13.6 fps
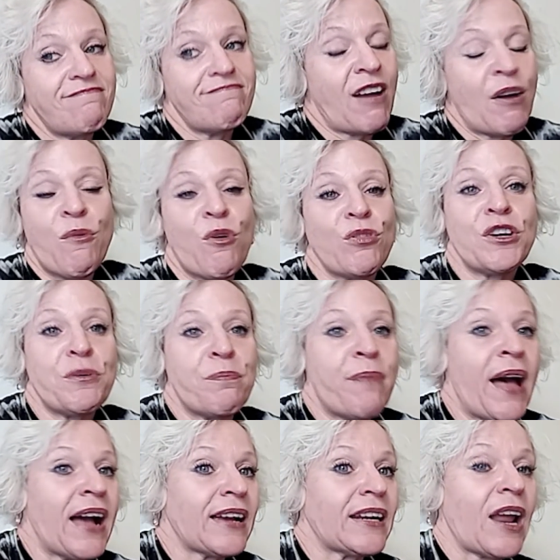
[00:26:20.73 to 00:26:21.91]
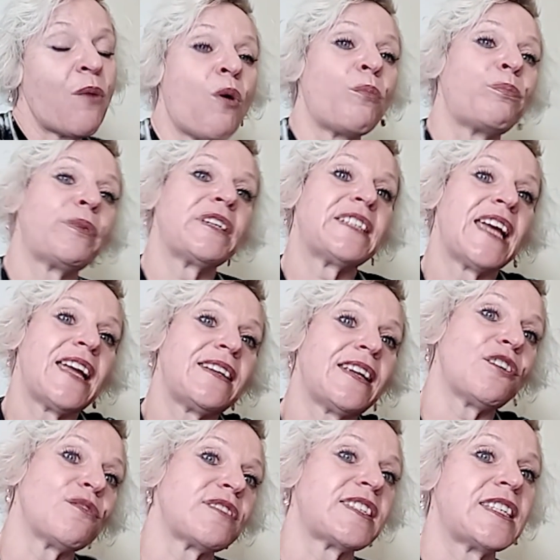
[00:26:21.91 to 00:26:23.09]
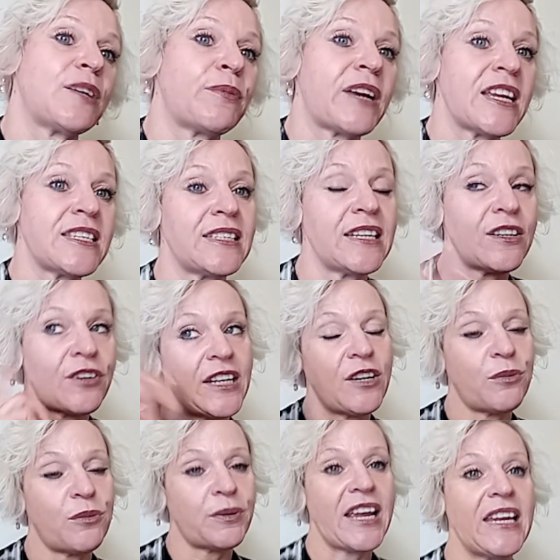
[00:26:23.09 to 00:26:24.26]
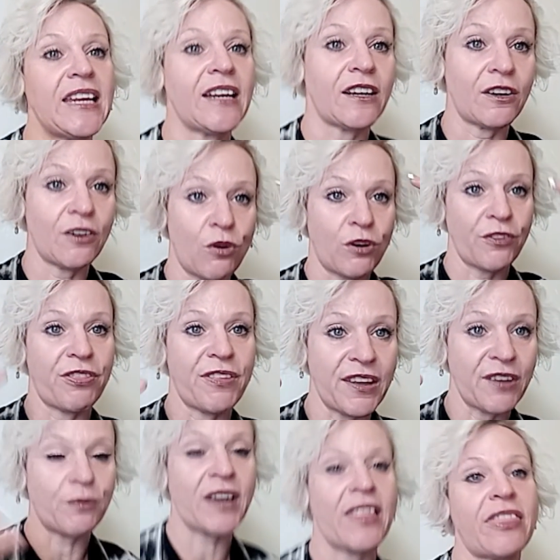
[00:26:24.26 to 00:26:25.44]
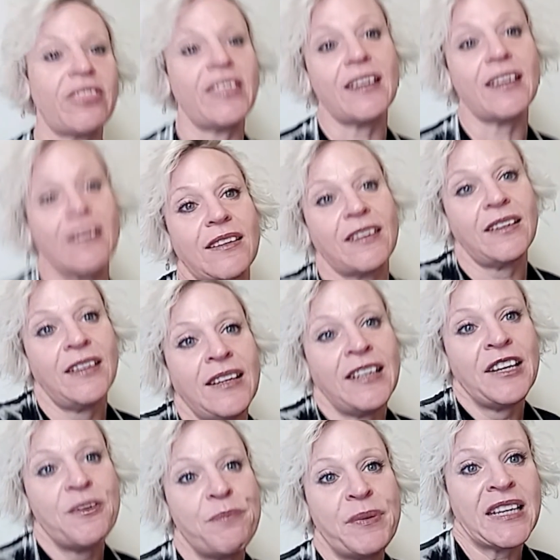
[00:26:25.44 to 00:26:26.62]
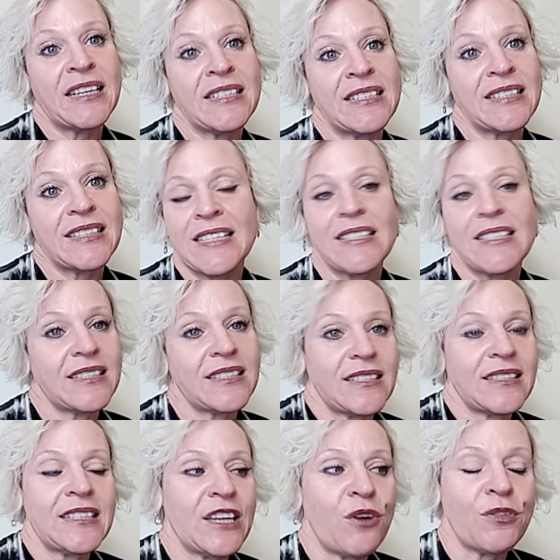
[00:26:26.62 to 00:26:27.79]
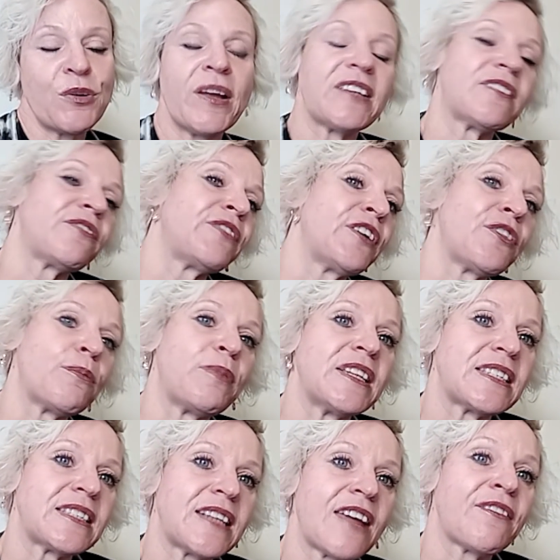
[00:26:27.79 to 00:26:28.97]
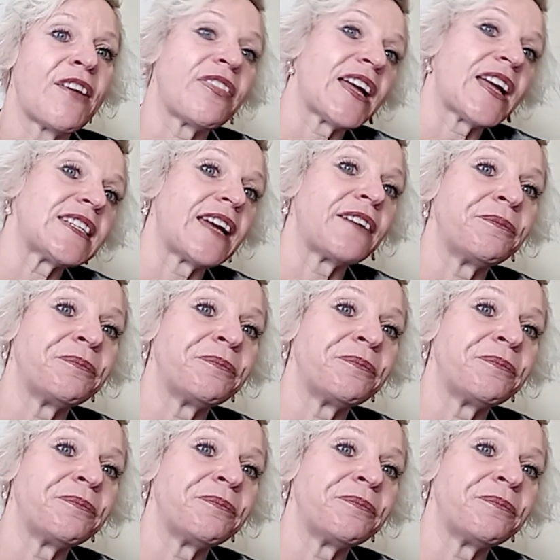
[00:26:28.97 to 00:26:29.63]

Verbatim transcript: won't look back and I won't pretend I don't see what I see or hear what I hear or think what I think, because it's the only way to feel the bliss that I felt that day.